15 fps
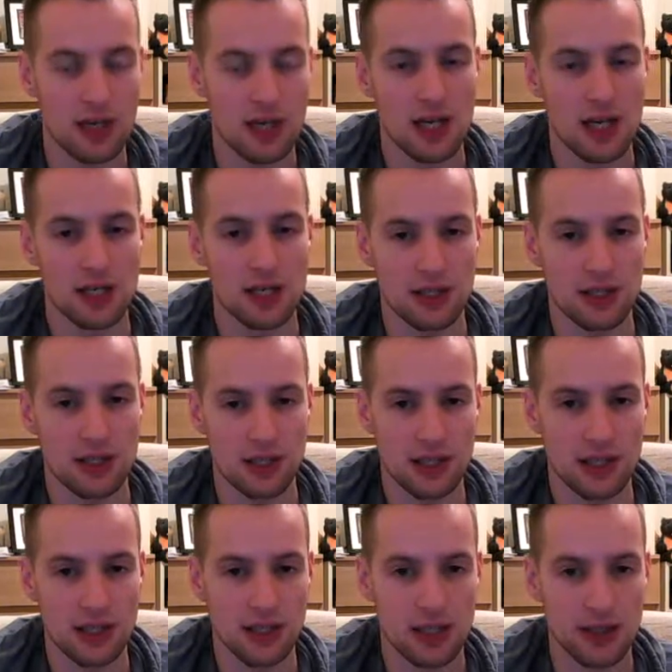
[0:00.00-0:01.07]
You can
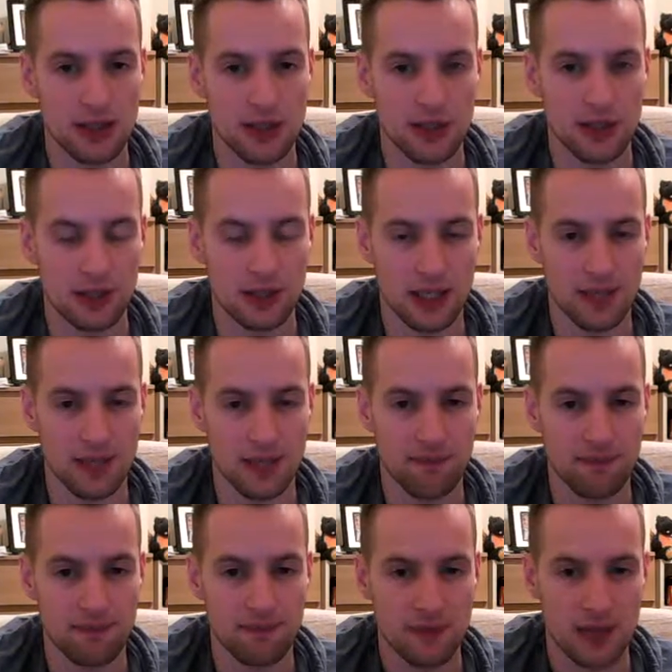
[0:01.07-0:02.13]
click on the game
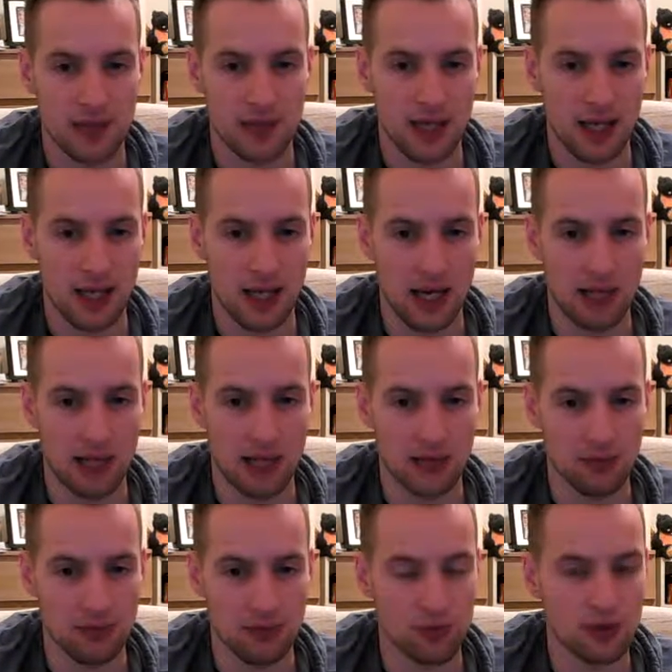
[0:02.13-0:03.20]
and it
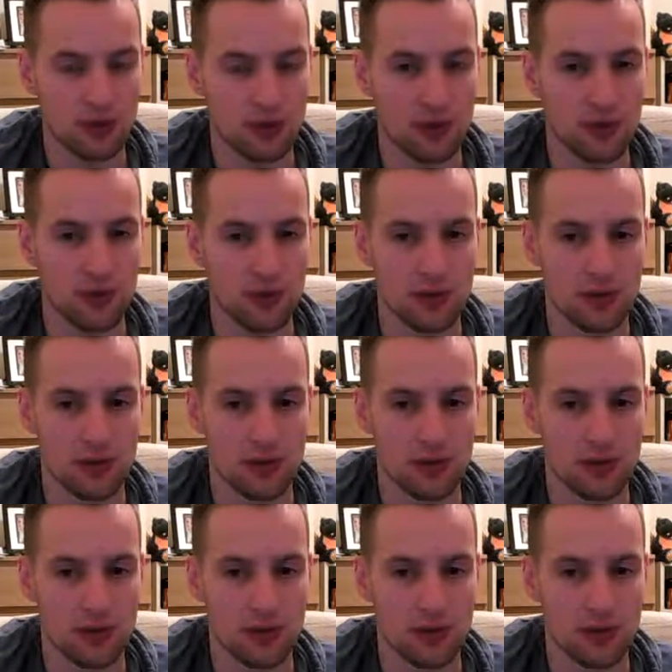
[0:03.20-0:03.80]
will show you